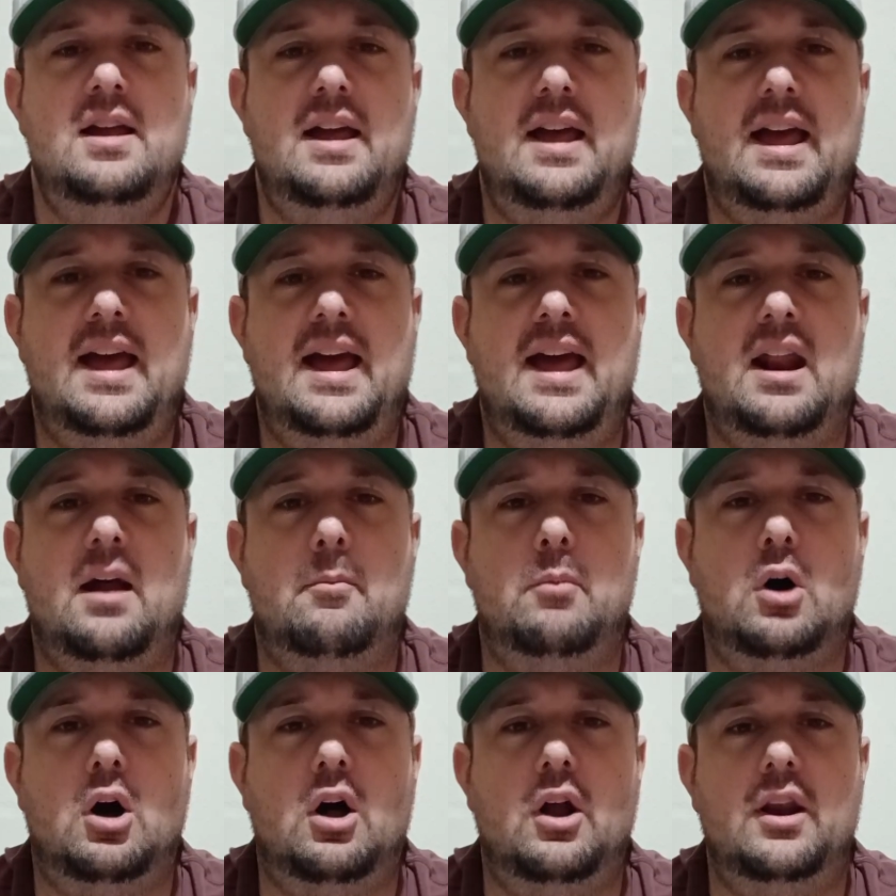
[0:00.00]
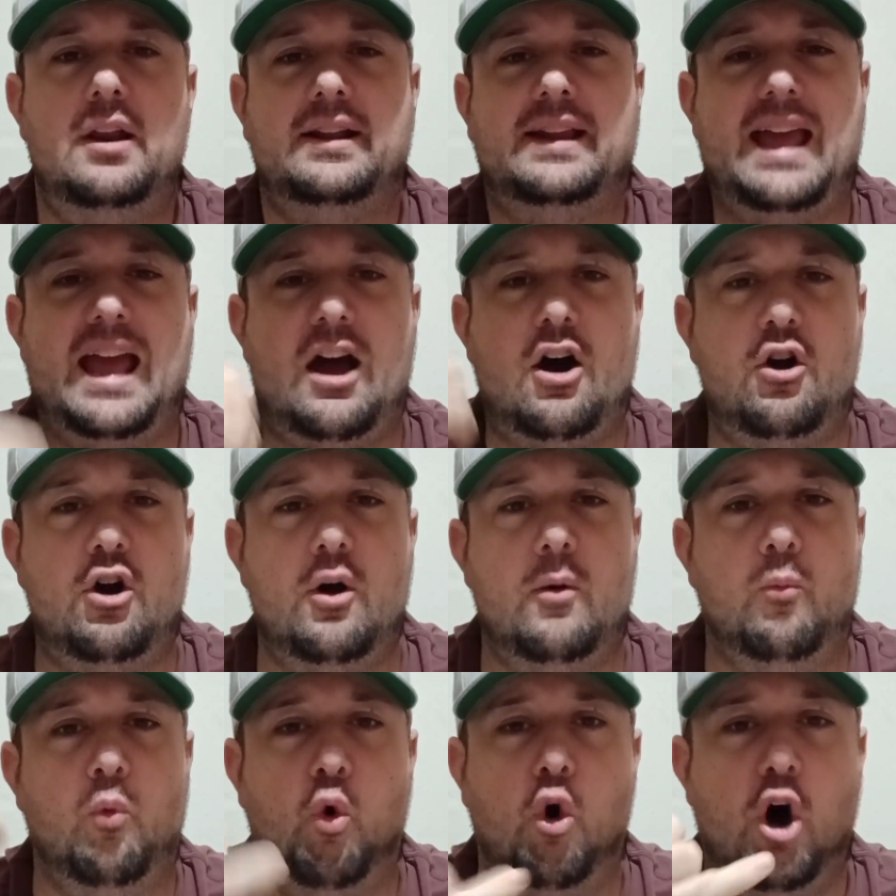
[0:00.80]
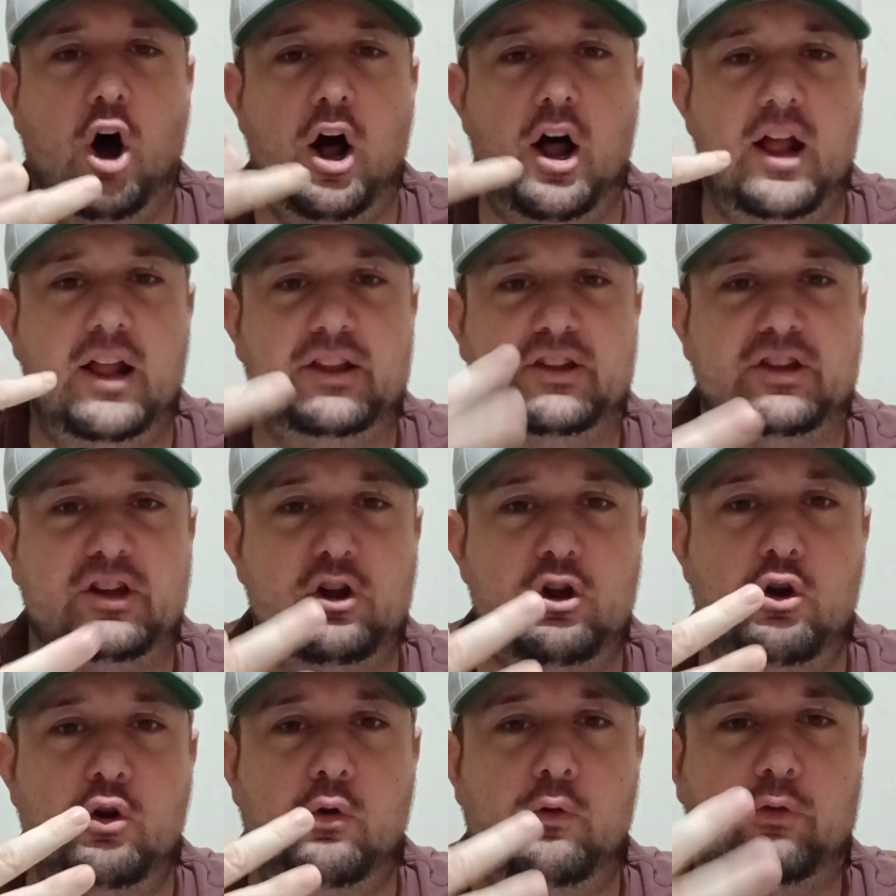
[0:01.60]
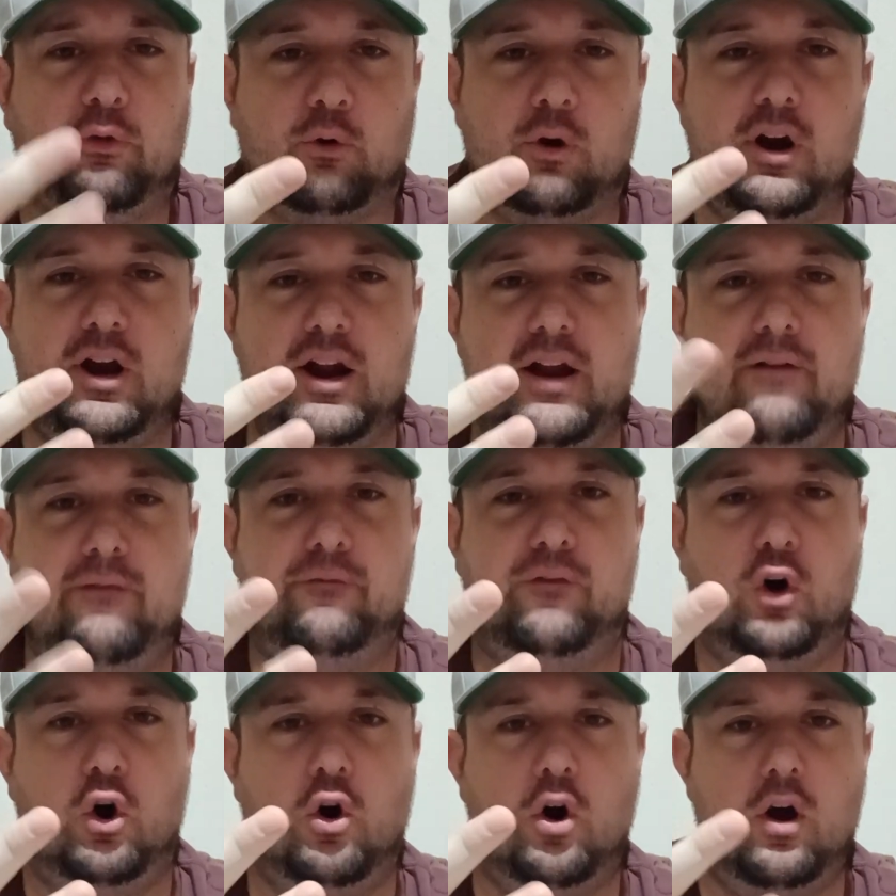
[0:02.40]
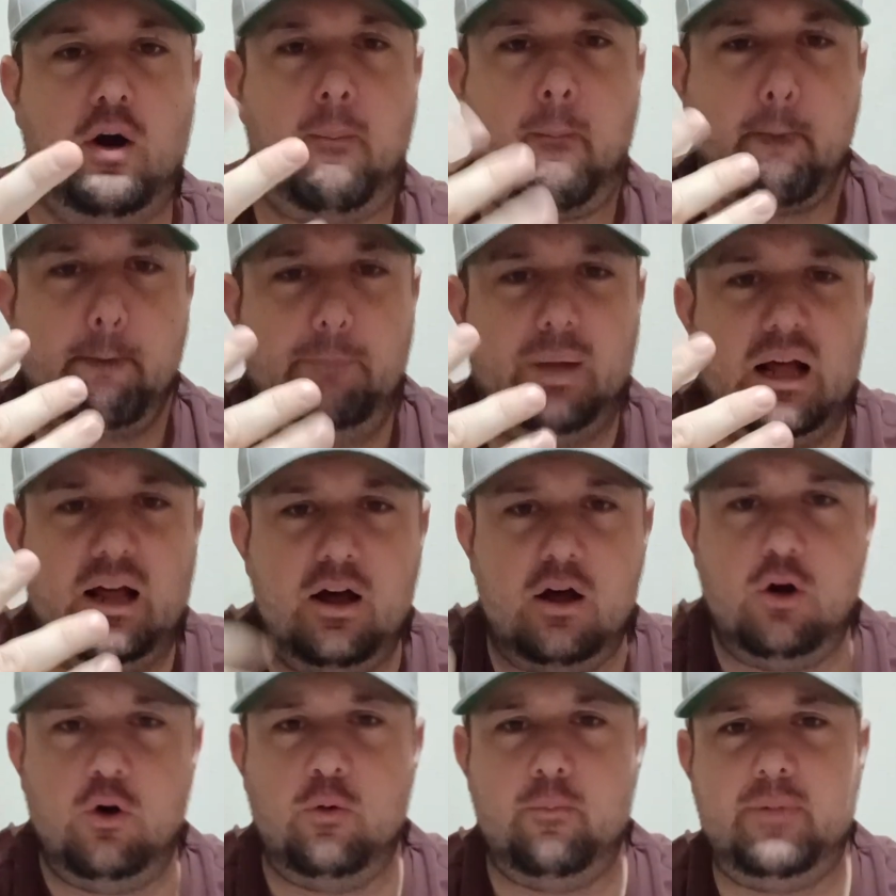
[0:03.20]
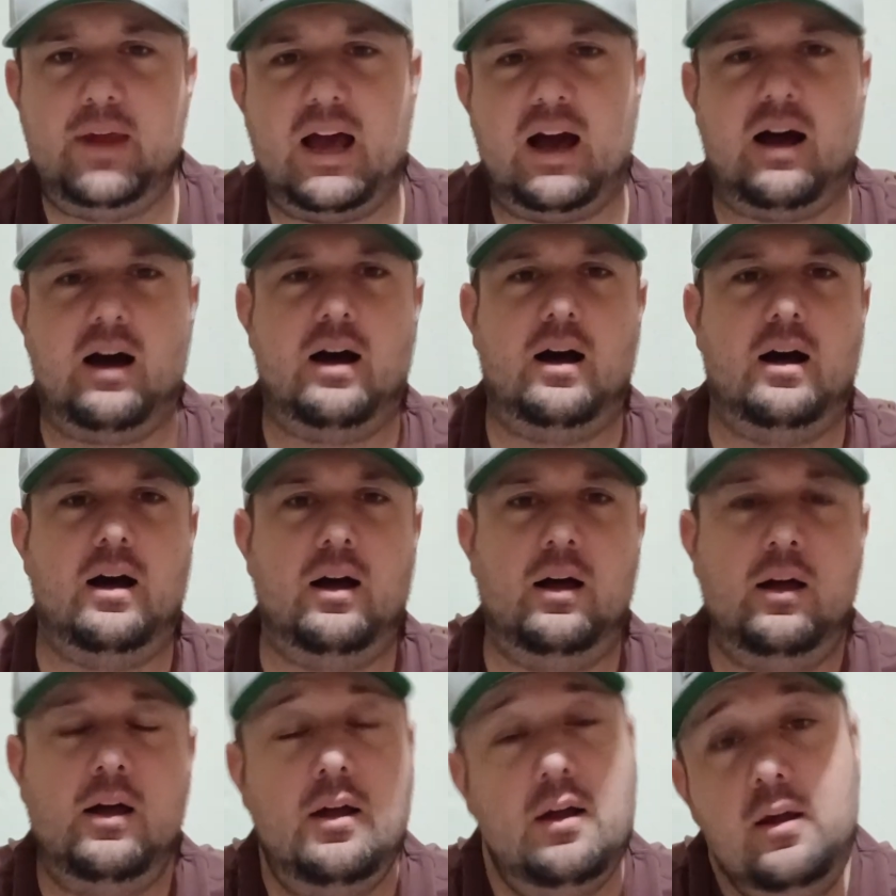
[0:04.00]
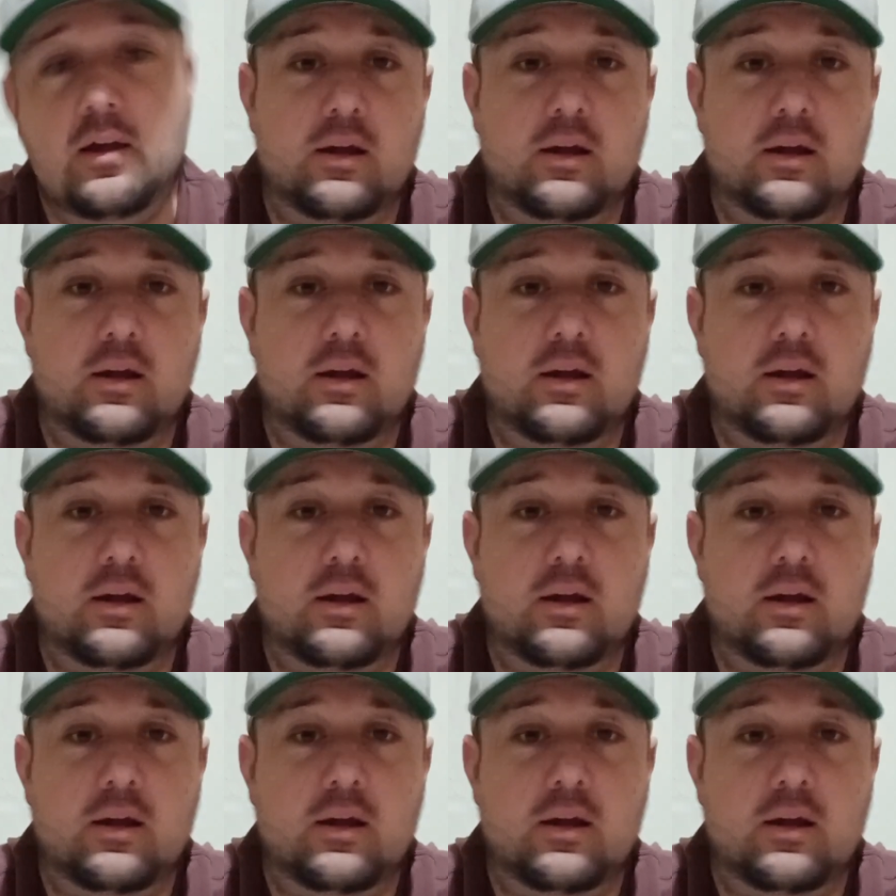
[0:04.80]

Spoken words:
And I bought, count them, 1, 2, 3, 4, boom, y'all!